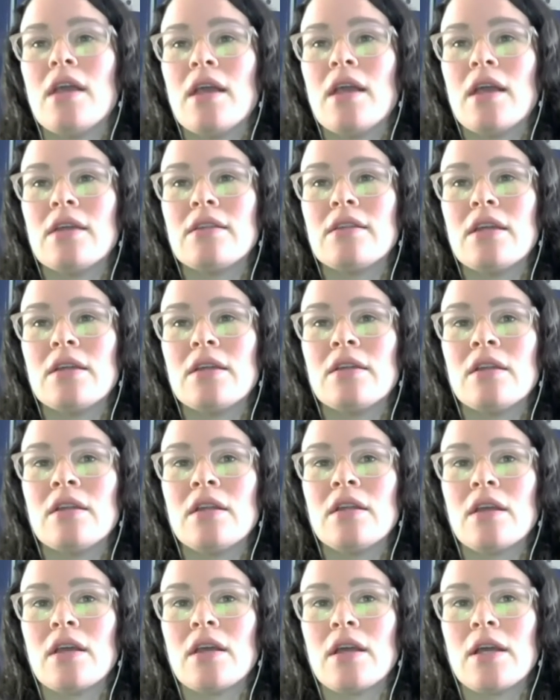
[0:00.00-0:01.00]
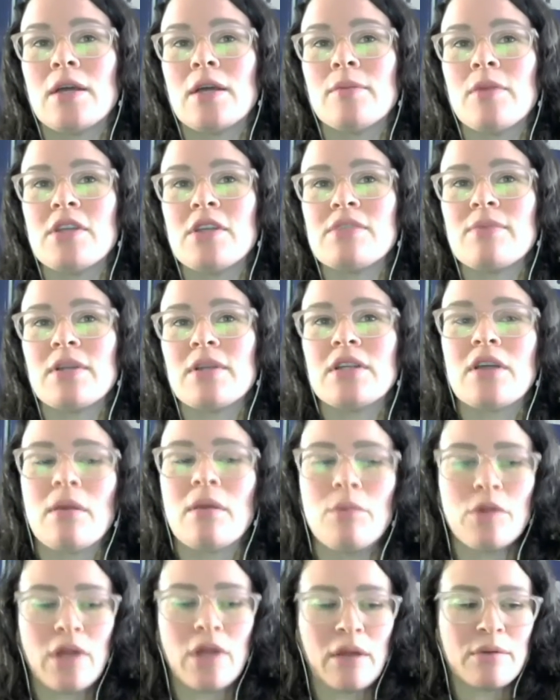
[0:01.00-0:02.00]
And then I spend a
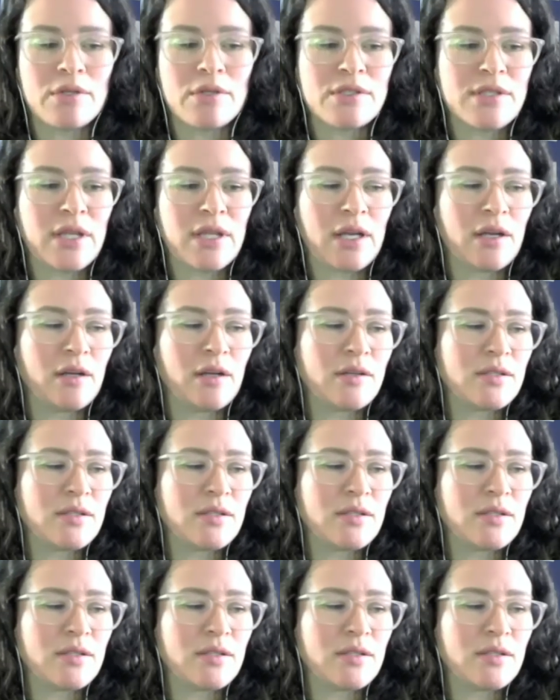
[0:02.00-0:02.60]
couple hours there.